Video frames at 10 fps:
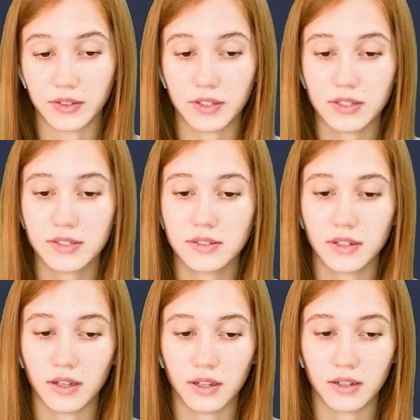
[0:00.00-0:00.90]
this
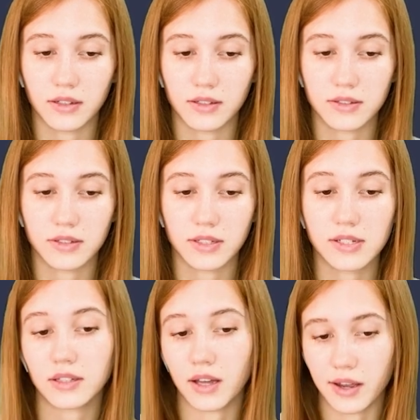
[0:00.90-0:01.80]
is a
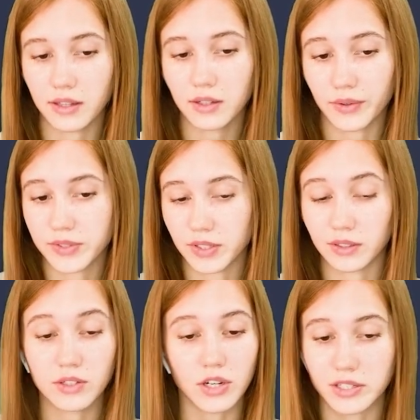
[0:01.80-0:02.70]
decline, constant
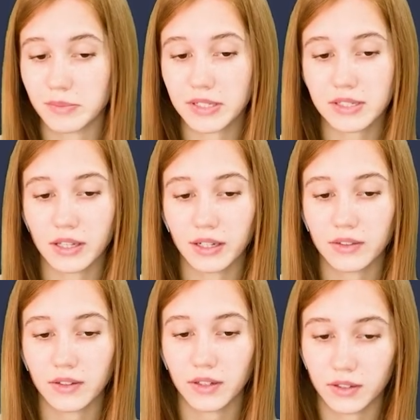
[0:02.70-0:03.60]
adjustments like
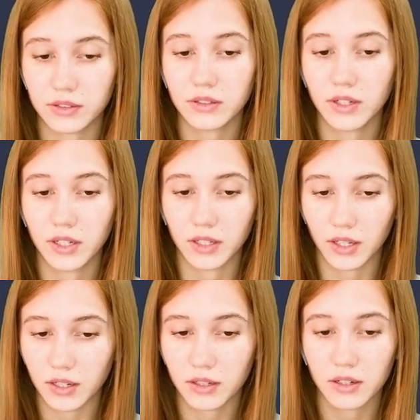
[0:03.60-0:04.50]
here,
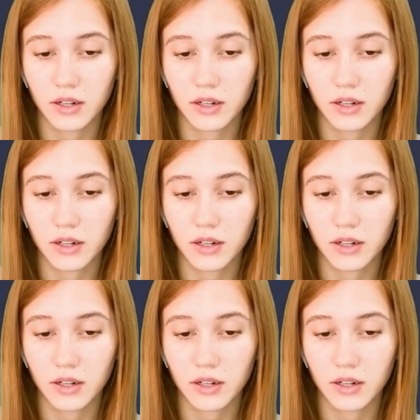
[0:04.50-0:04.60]
here,